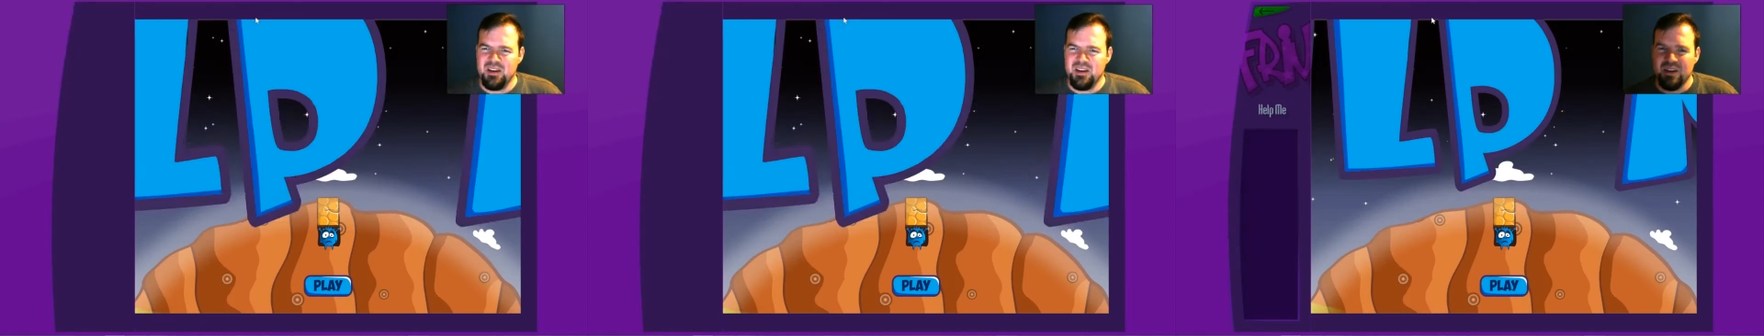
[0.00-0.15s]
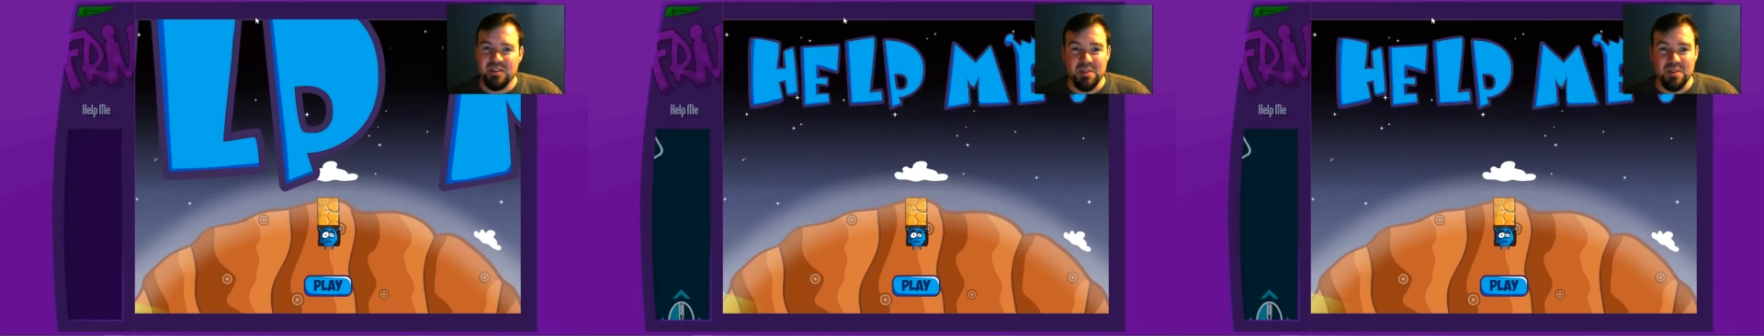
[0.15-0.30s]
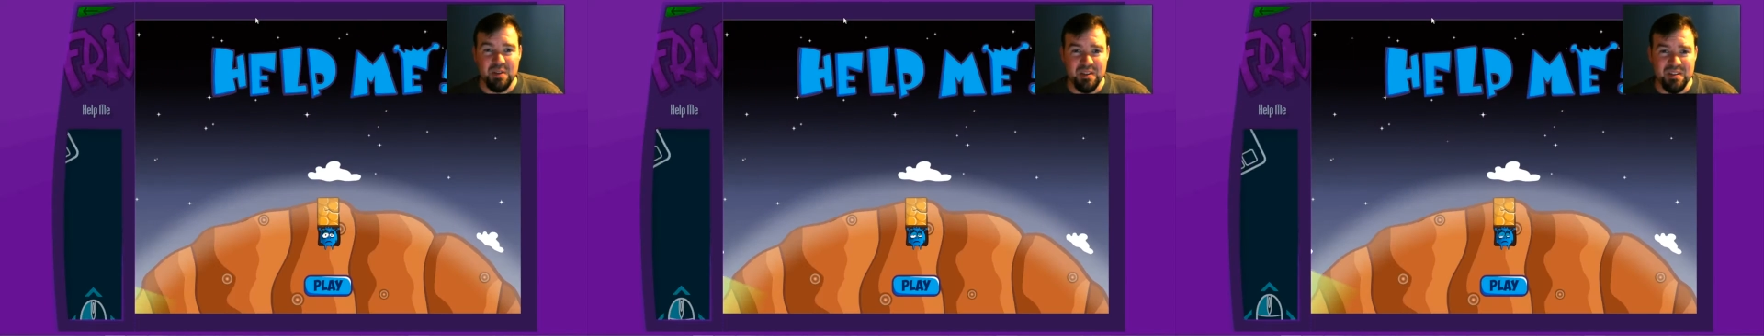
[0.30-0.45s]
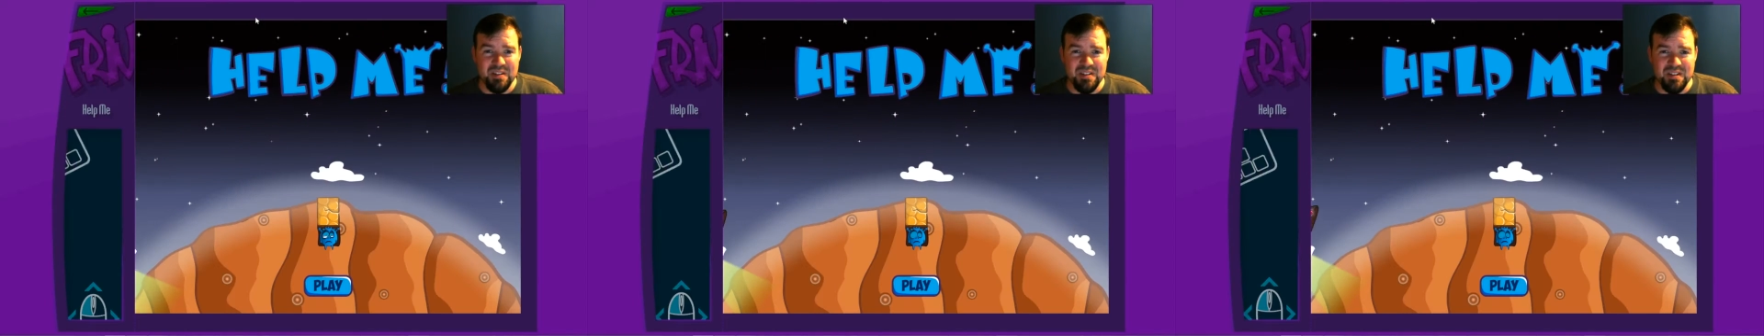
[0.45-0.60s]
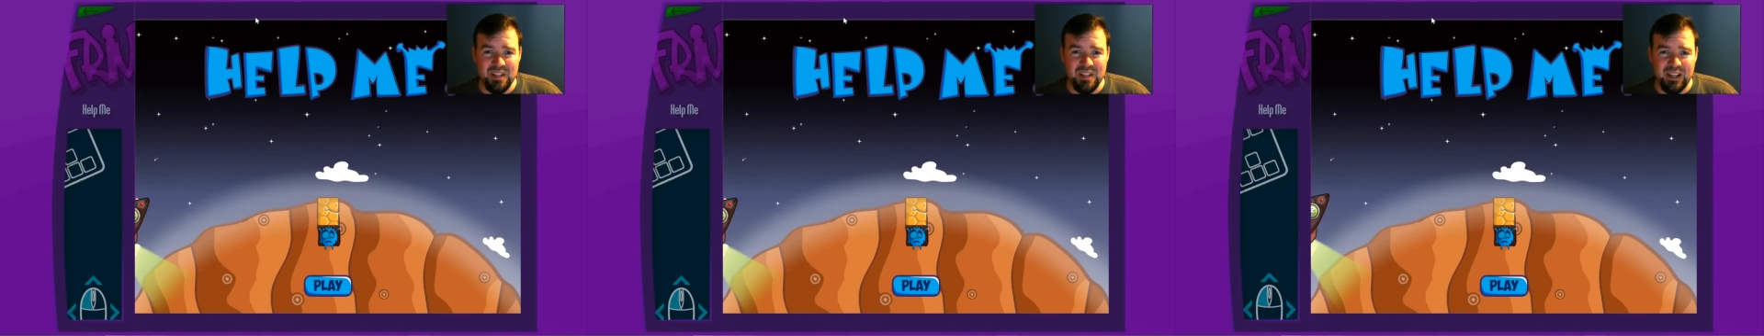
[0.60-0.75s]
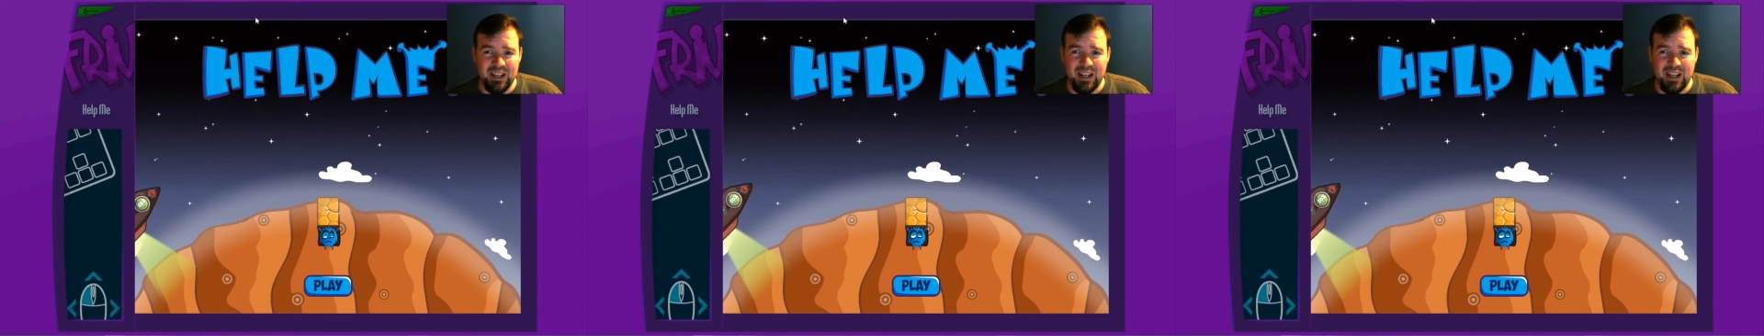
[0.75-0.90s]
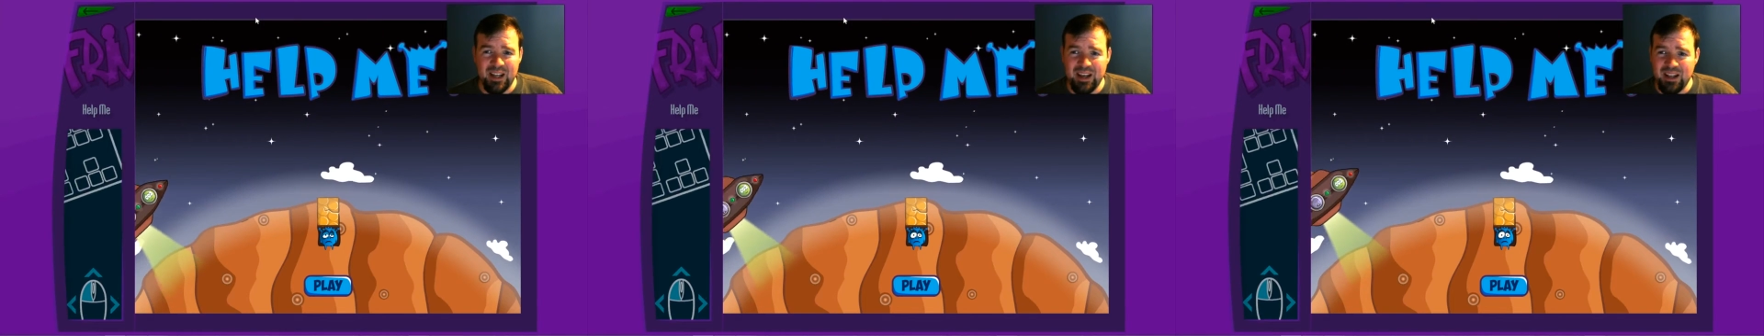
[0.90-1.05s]
So, this is a
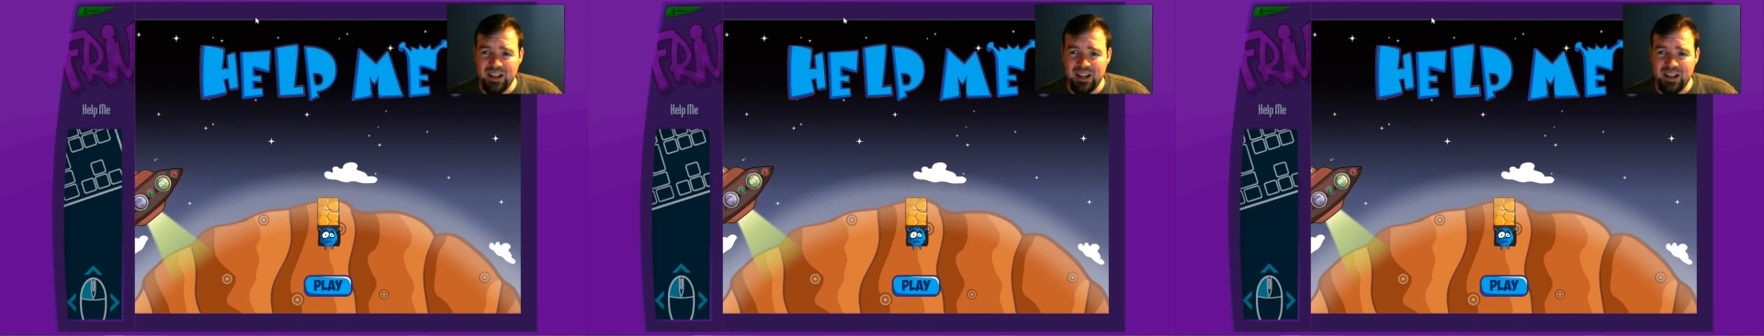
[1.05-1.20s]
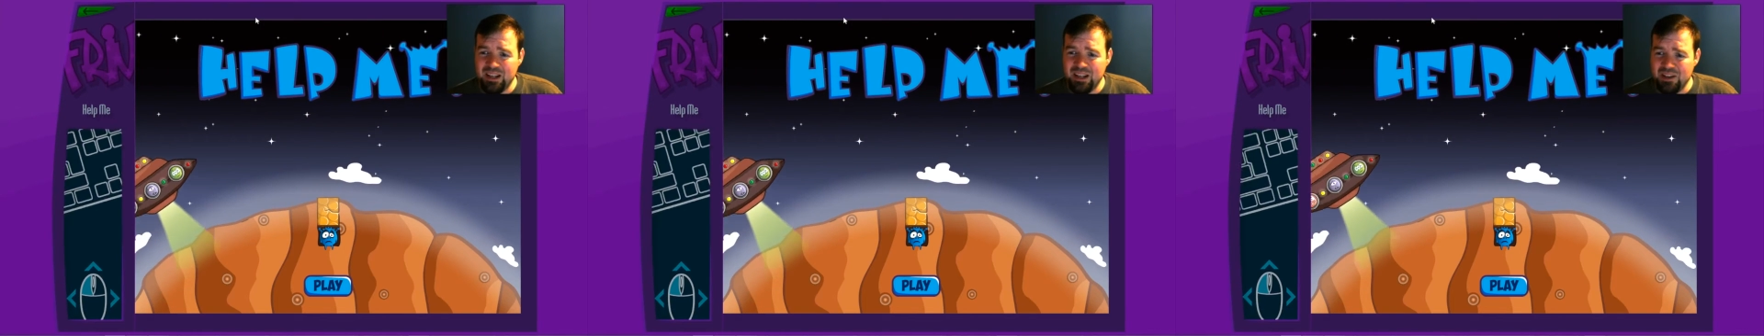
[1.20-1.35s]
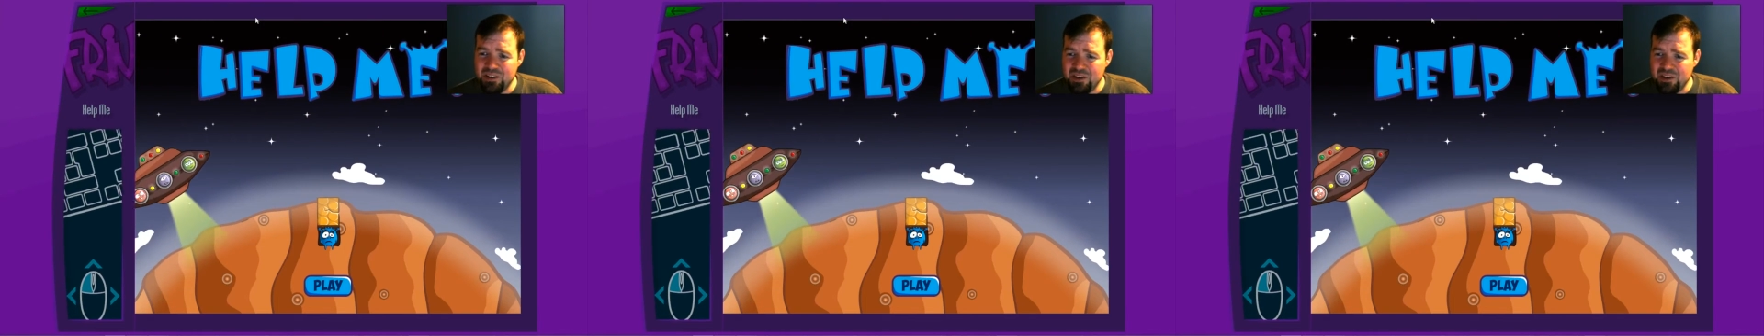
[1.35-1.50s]
little alien